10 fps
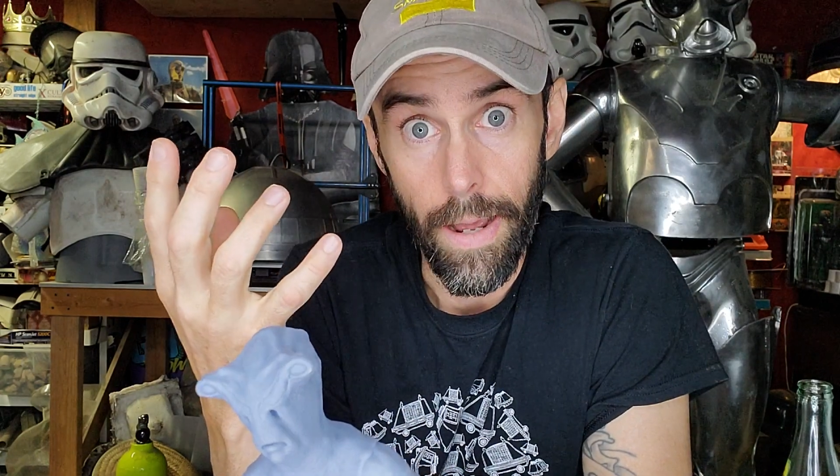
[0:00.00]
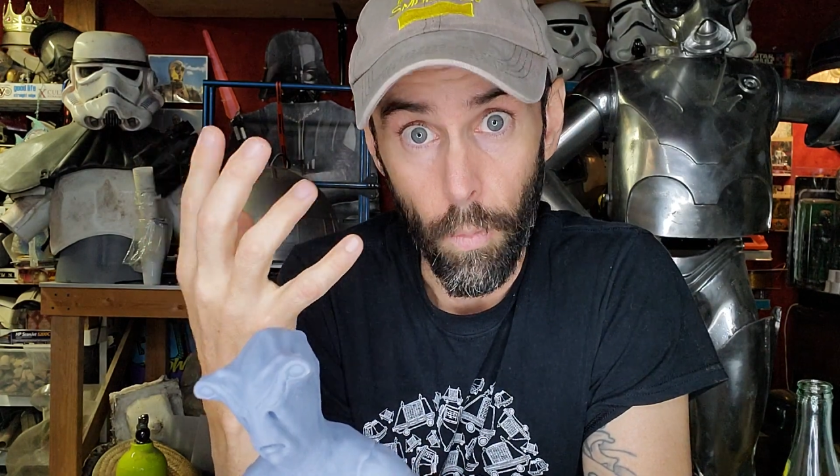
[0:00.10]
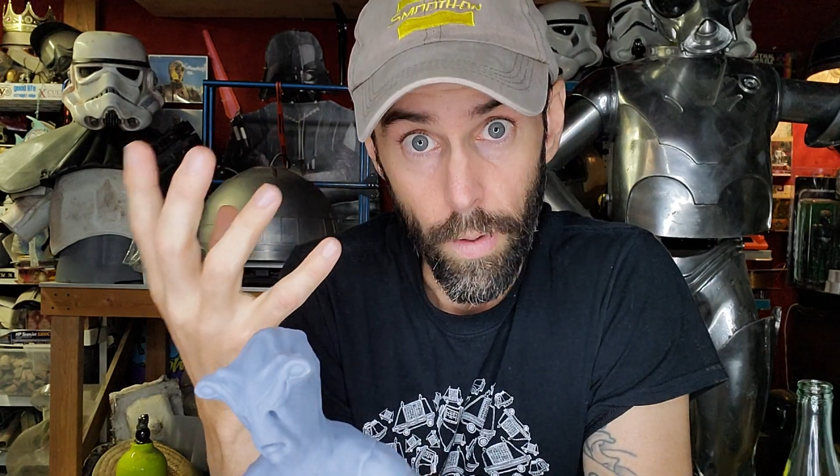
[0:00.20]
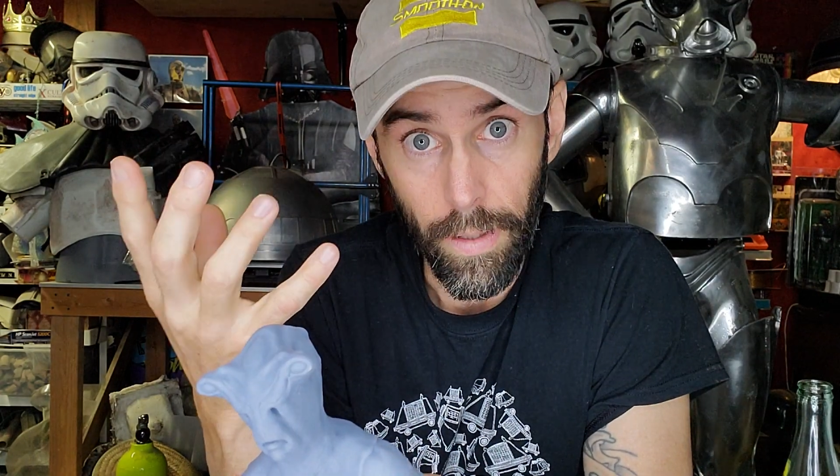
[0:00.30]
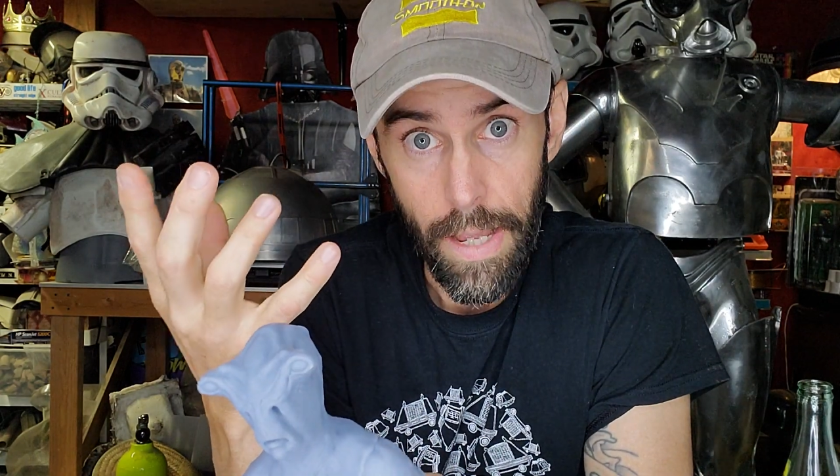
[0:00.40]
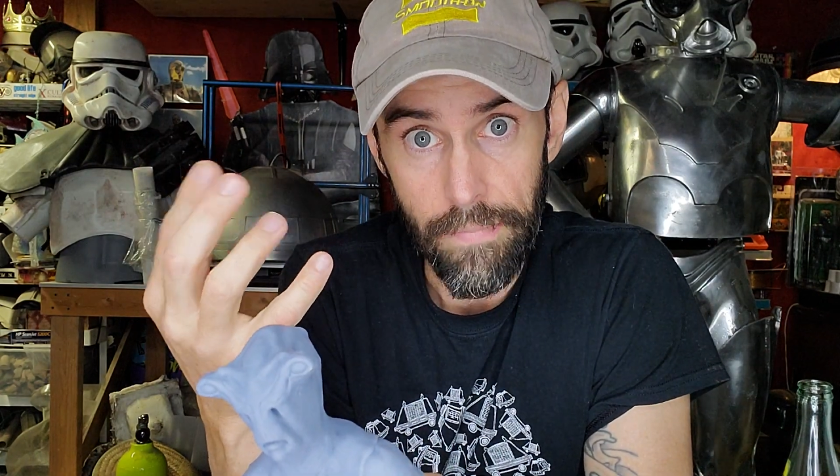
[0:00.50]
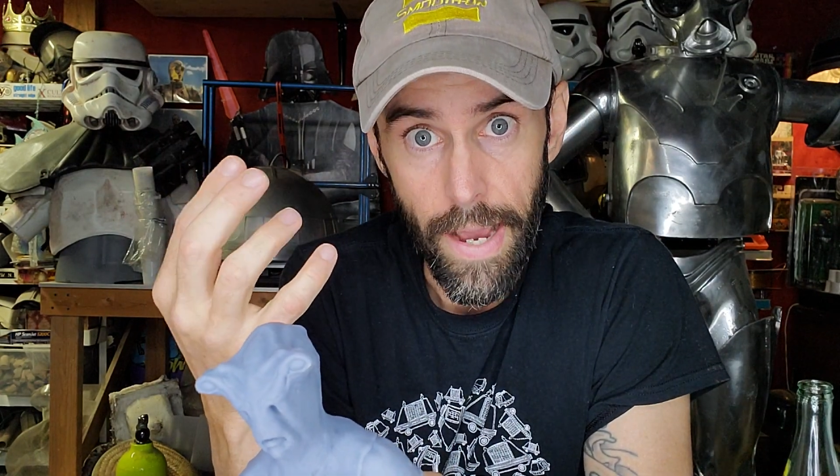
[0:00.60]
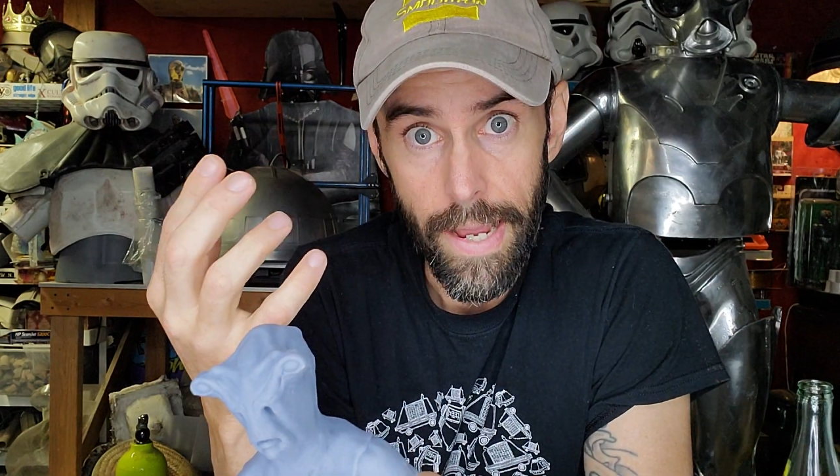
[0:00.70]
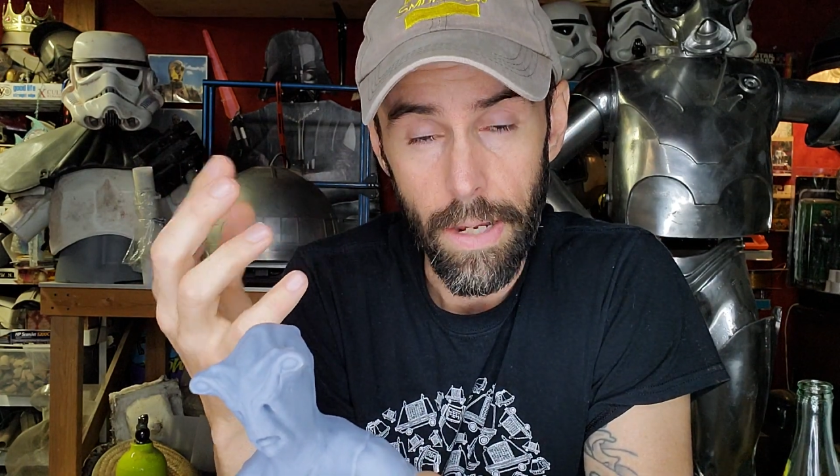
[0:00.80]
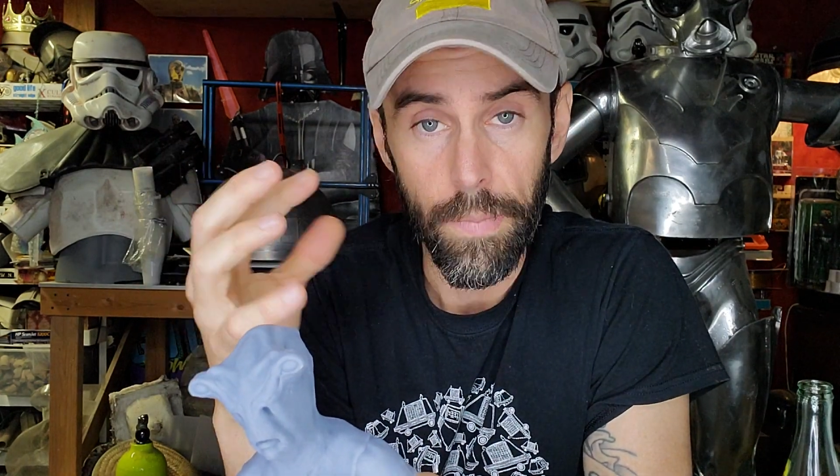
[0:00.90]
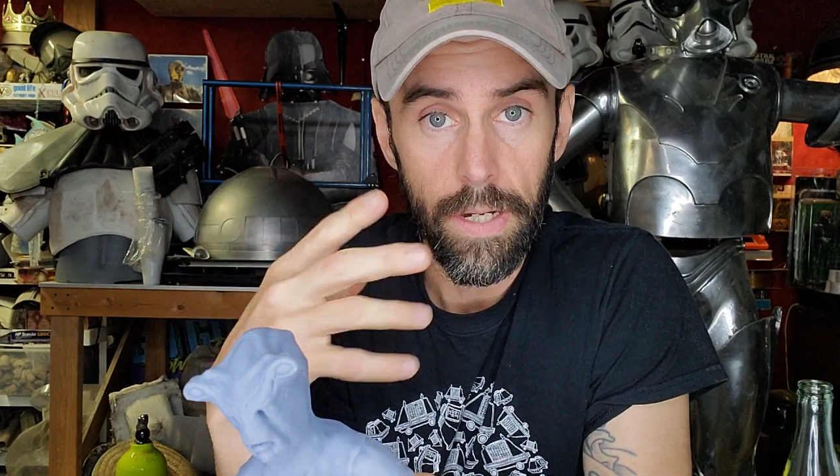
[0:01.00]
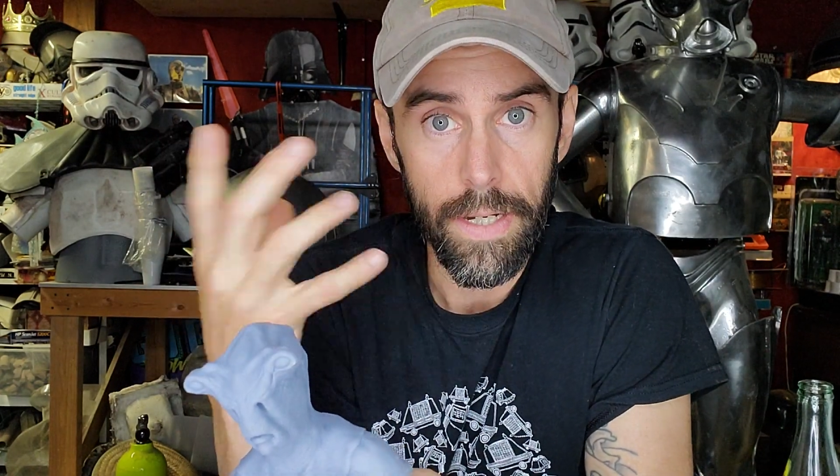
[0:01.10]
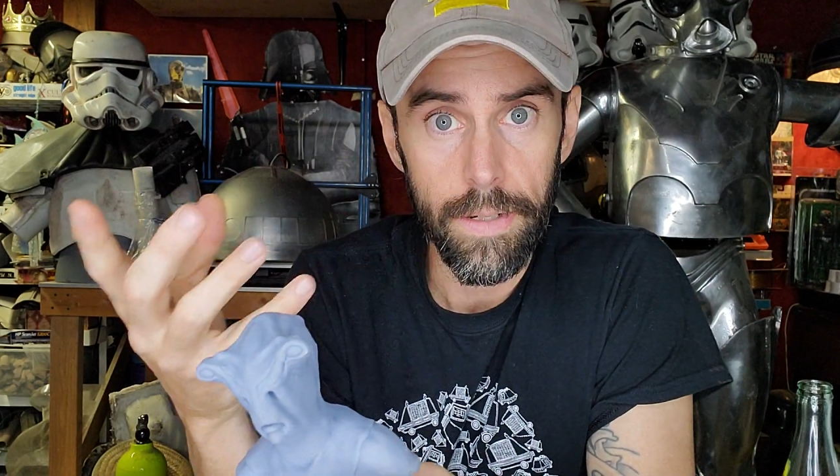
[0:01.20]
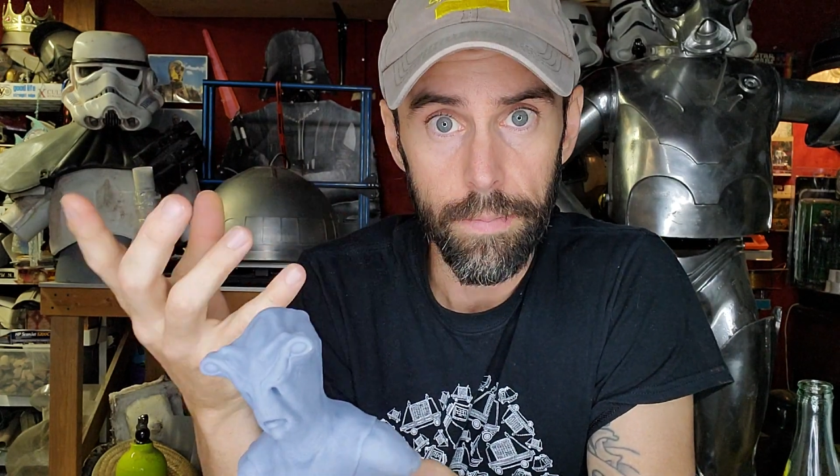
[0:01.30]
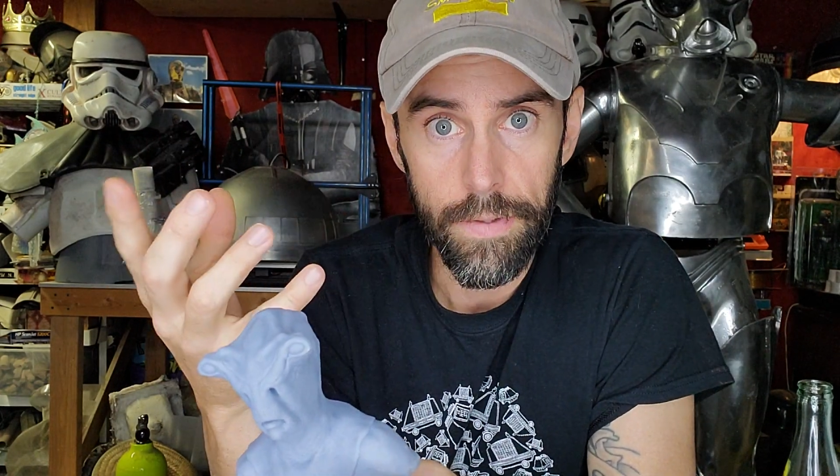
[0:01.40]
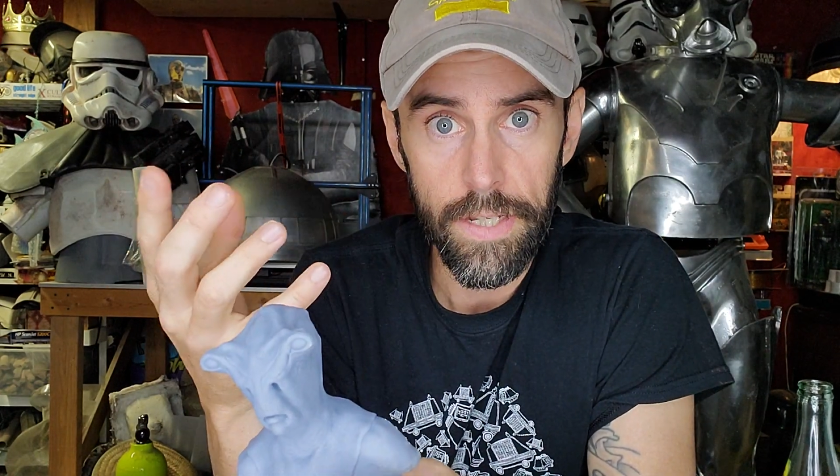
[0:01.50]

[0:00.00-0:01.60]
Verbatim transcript: a real life item and you need to